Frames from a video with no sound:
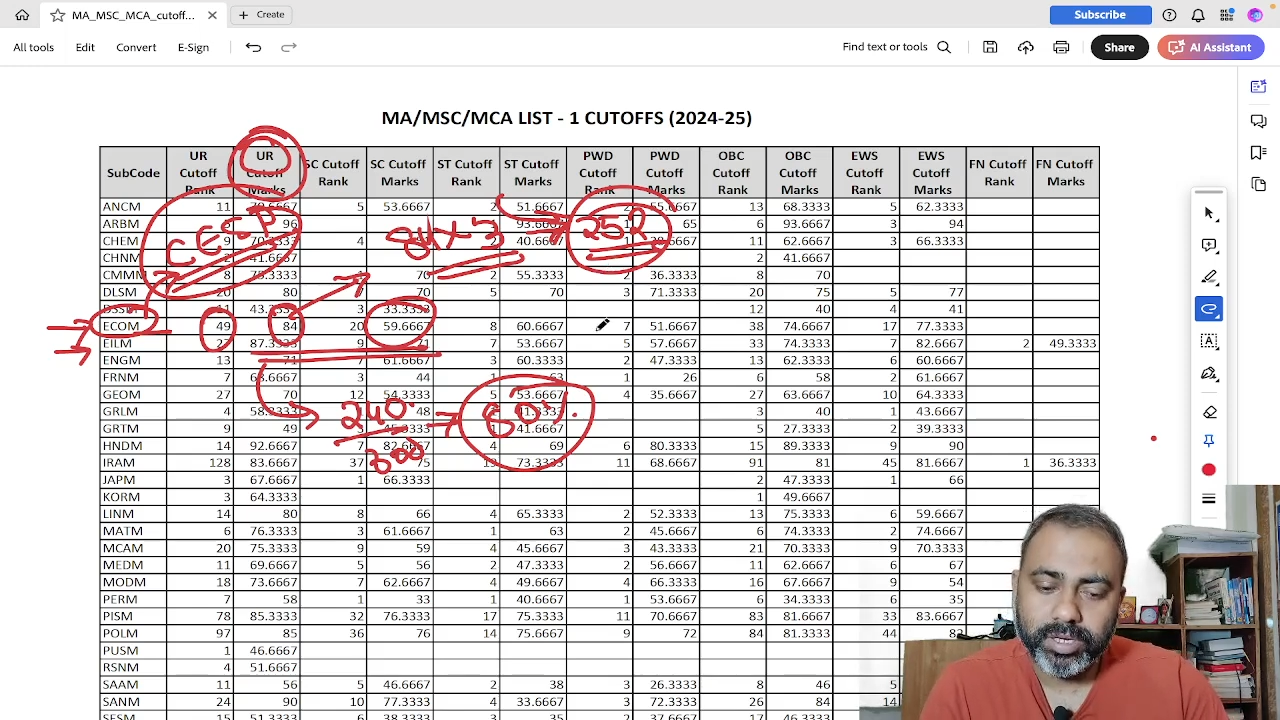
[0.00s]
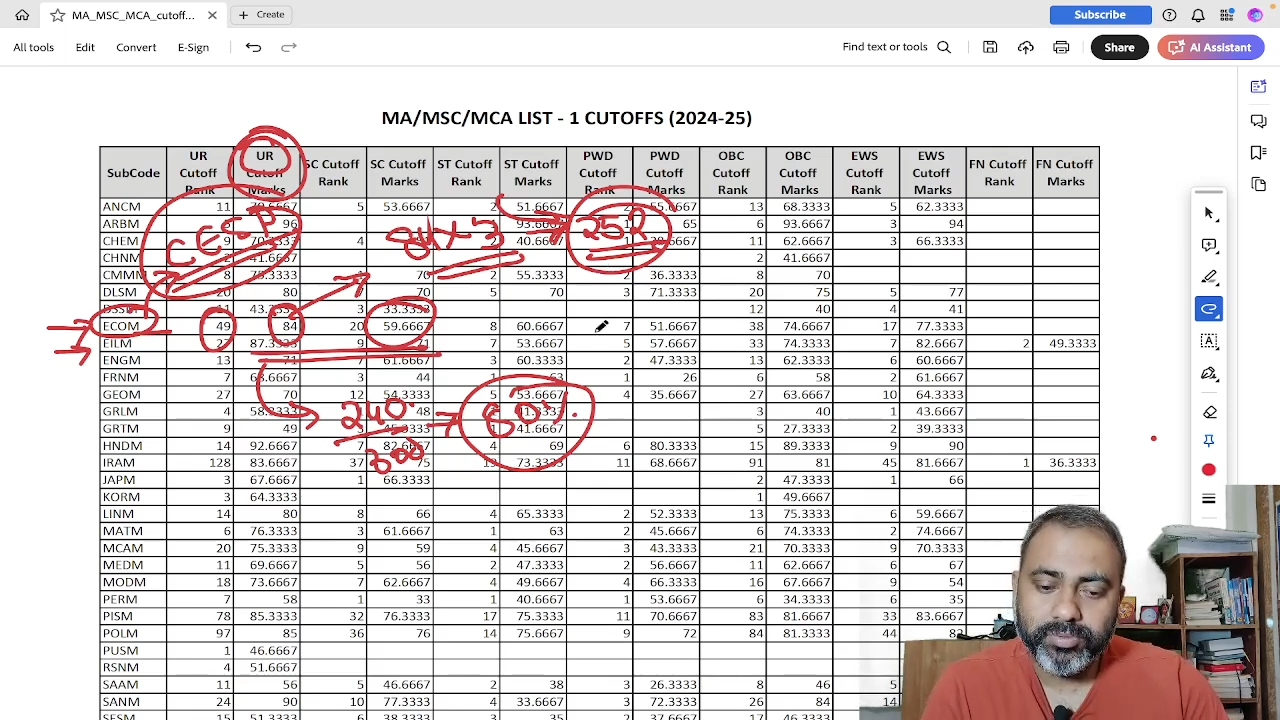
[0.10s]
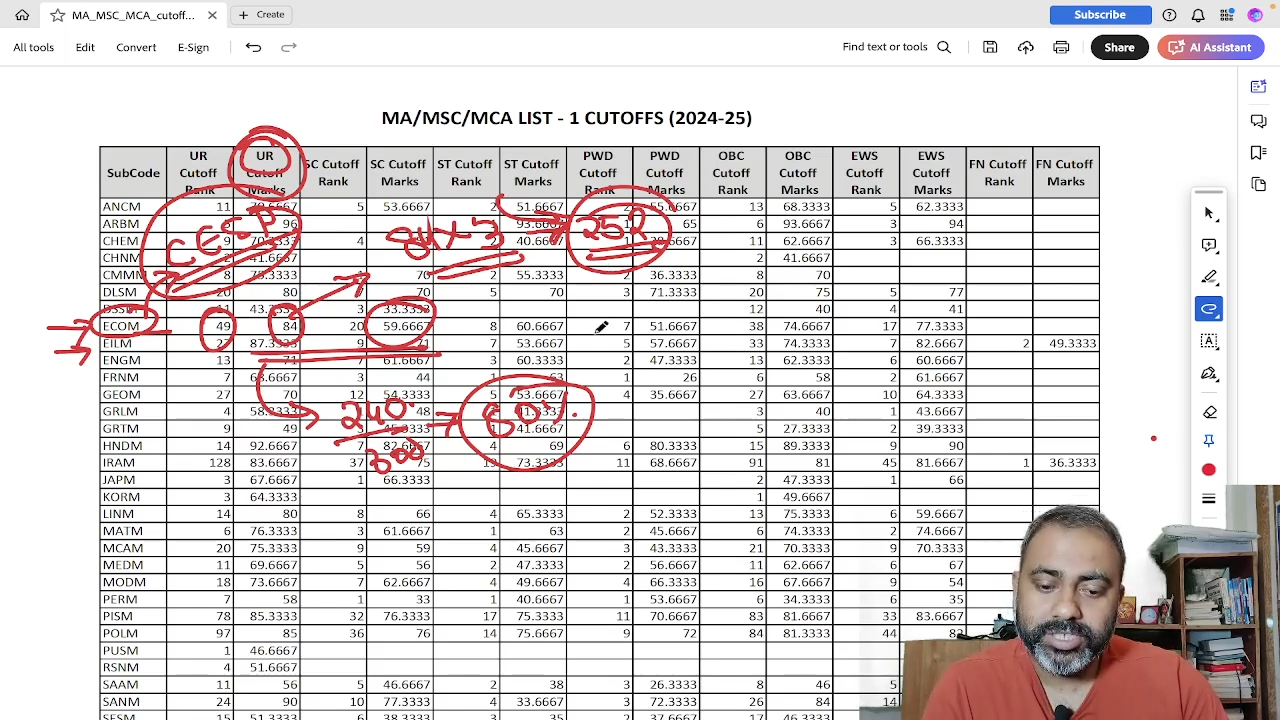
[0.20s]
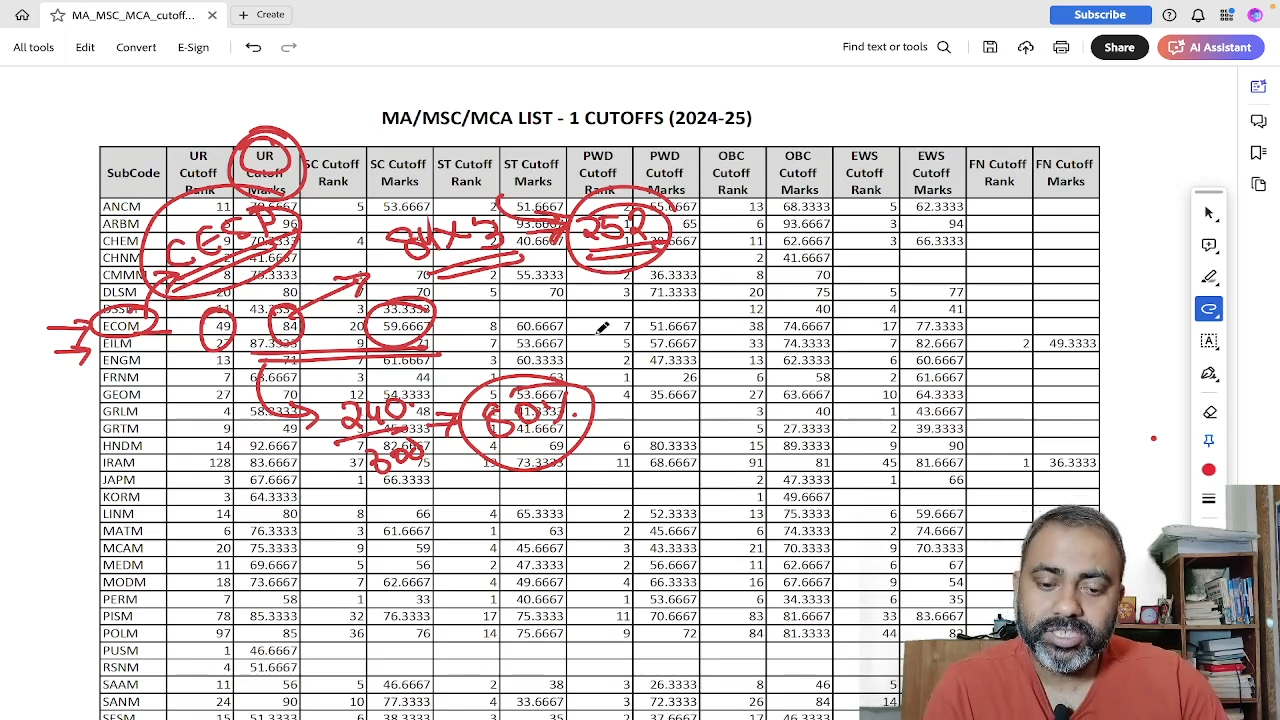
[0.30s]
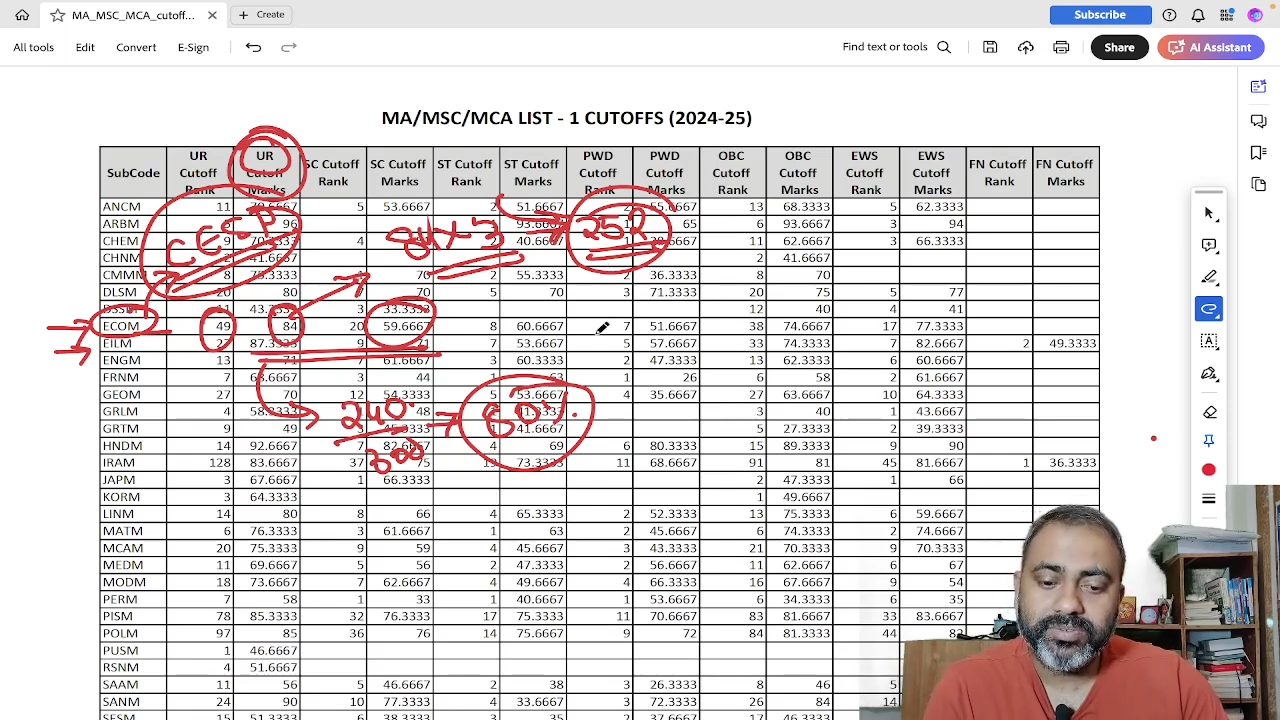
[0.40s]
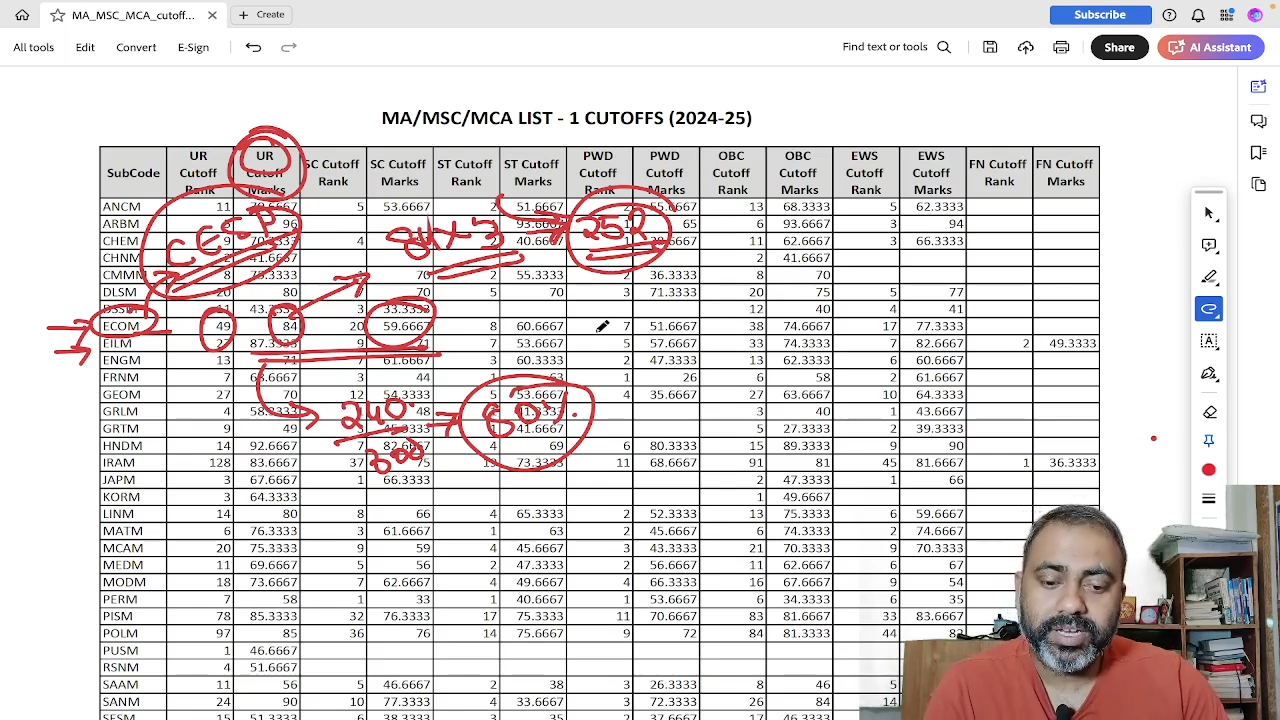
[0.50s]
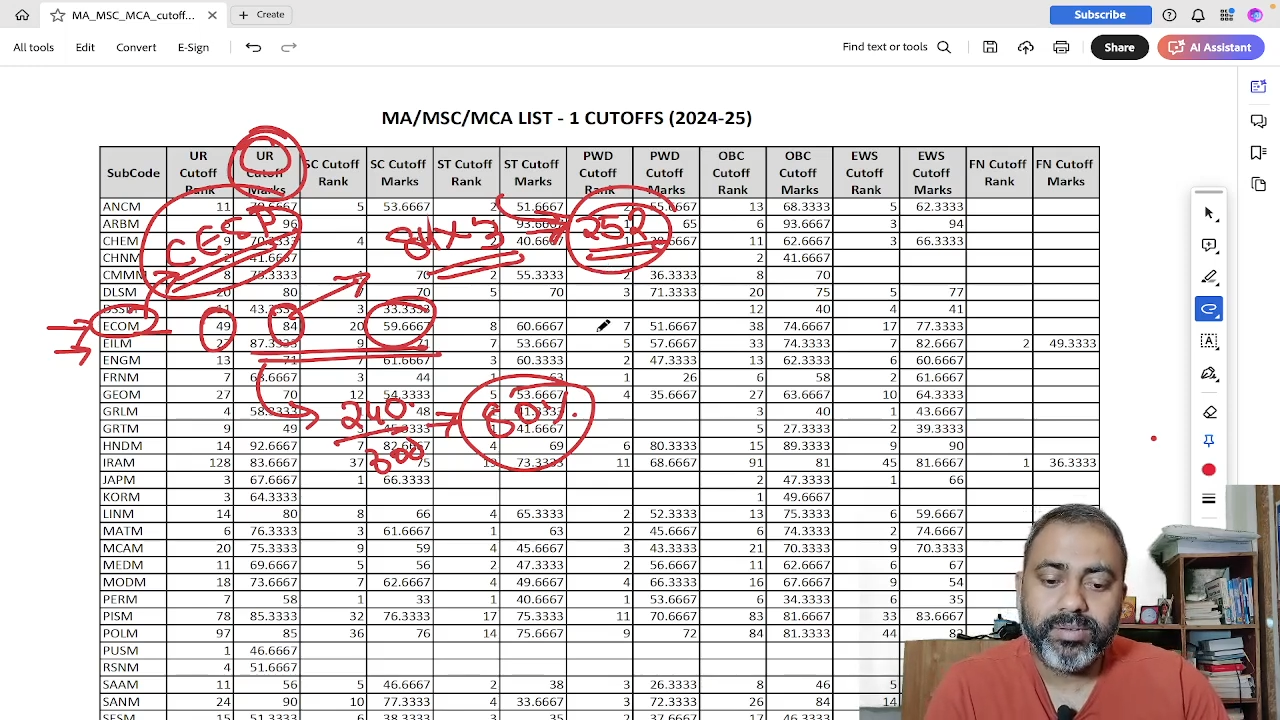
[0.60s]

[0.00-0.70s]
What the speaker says: which is very